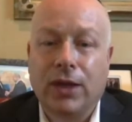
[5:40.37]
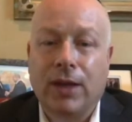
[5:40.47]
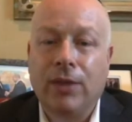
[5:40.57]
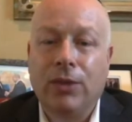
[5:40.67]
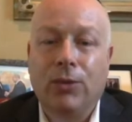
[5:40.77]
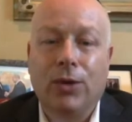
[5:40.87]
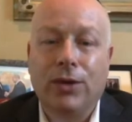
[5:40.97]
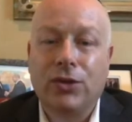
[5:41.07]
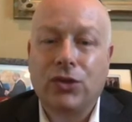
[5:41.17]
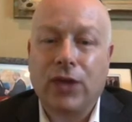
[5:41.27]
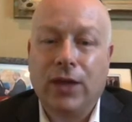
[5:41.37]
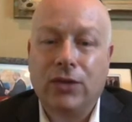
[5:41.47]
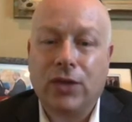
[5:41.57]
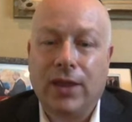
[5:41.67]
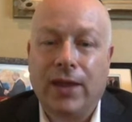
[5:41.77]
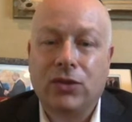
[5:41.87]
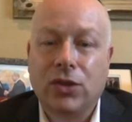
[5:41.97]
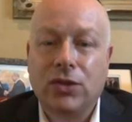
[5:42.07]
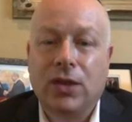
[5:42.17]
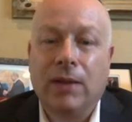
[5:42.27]
I mean, the world has changed, and that's
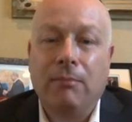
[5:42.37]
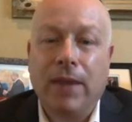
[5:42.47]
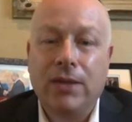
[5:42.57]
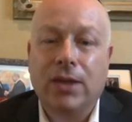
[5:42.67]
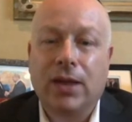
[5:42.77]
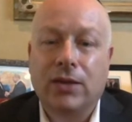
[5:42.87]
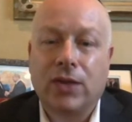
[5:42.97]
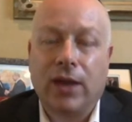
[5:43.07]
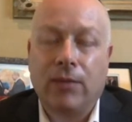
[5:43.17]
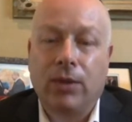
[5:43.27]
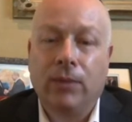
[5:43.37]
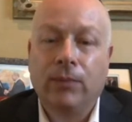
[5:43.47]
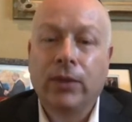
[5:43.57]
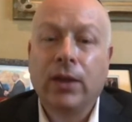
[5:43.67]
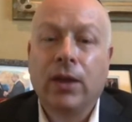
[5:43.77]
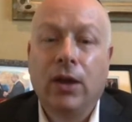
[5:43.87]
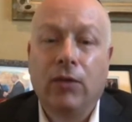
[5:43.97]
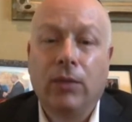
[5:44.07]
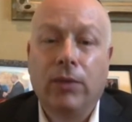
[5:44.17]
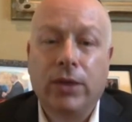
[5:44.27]
just an amazing example of
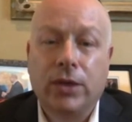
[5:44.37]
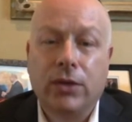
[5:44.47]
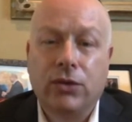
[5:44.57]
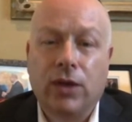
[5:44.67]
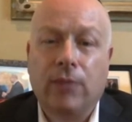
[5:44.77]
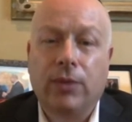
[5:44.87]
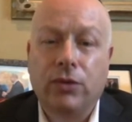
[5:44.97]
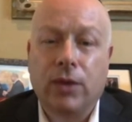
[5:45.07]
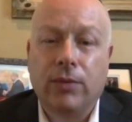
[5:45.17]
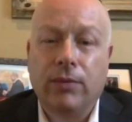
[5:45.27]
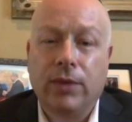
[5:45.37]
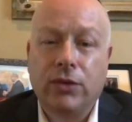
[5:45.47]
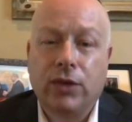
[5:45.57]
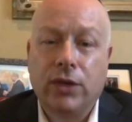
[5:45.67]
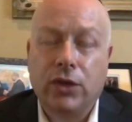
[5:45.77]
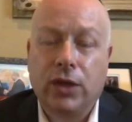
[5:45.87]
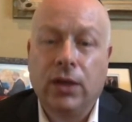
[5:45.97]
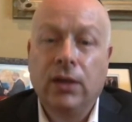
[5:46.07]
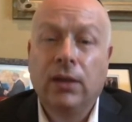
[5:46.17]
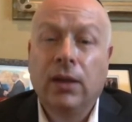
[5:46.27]
what President Trump, the Trump administration,
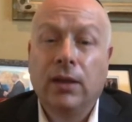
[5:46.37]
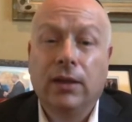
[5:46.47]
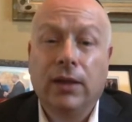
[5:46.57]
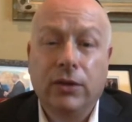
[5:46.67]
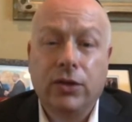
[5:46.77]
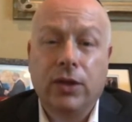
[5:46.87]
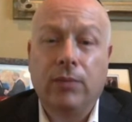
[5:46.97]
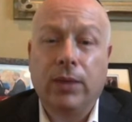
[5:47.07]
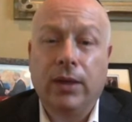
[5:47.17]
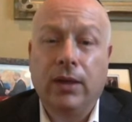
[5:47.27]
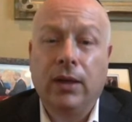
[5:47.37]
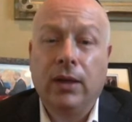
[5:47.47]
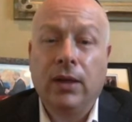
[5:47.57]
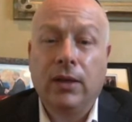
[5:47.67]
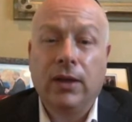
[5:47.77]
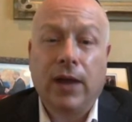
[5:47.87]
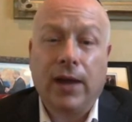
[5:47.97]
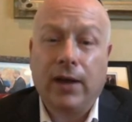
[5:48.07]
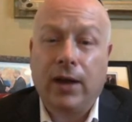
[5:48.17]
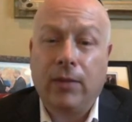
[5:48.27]
the leadership in the United
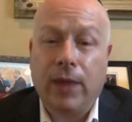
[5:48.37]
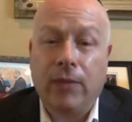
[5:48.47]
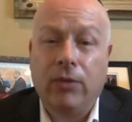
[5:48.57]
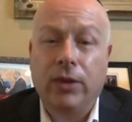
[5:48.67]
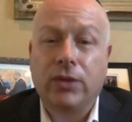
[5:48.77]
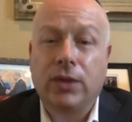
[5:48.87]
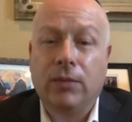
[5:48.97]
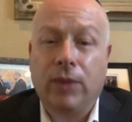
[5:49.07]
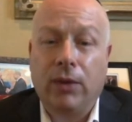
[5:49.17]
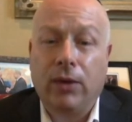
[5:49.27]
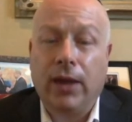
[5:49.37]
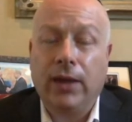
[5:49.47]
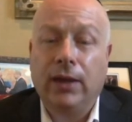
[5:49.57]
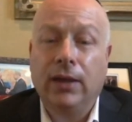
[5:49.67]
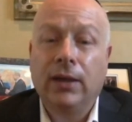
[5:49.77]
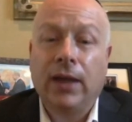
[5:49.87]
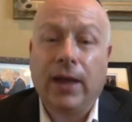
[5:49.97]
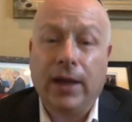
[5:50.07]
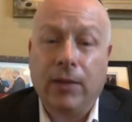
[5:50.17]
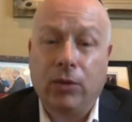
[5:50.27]
Arab Emirates and Bahrain, and
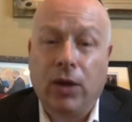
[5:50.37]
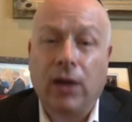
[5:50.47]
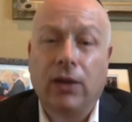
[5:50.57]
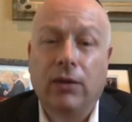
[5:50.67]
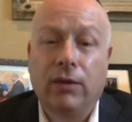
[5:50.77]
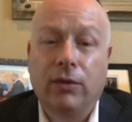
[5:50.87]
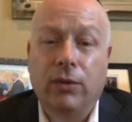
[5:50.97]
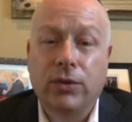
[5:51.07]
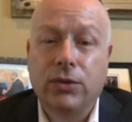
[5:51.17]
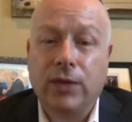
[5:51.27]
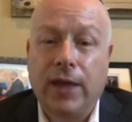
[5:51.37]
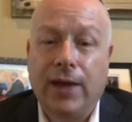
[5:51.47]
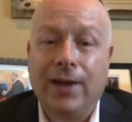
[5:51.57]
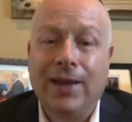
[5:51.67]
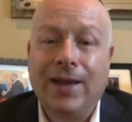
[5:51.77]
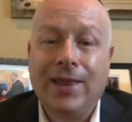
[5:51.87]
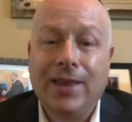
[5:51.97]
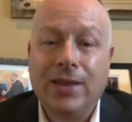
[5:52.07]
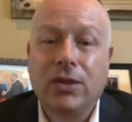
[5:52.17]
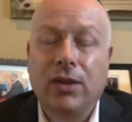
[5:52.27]
now Morocco, and of course Sudan,
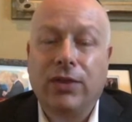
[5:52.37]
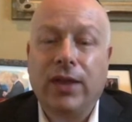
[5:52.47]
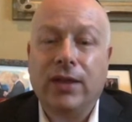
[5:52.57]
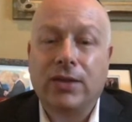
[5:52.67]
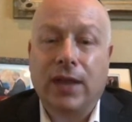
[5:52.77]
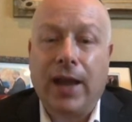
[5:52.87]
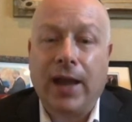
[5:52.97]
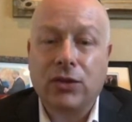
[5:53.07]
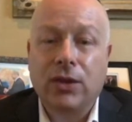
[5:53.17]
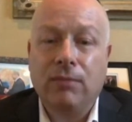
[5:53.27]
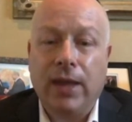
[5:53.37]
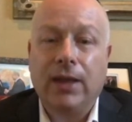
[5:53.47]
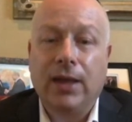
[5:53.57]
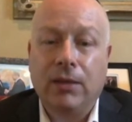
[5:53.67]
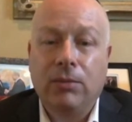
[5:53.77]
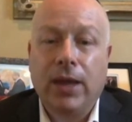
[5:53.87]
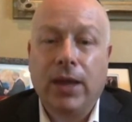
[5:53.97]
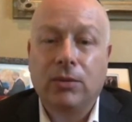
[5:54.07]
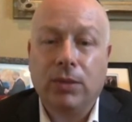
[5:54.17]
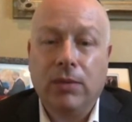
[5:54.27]
these are the things that actually make an impact
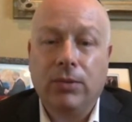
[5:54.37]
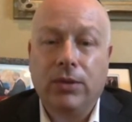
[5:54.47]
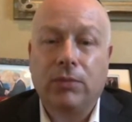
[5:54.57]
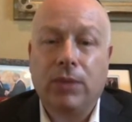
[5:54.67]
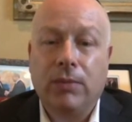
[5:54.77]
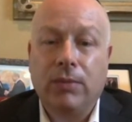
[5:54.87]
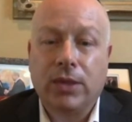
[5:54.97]
to people, to people's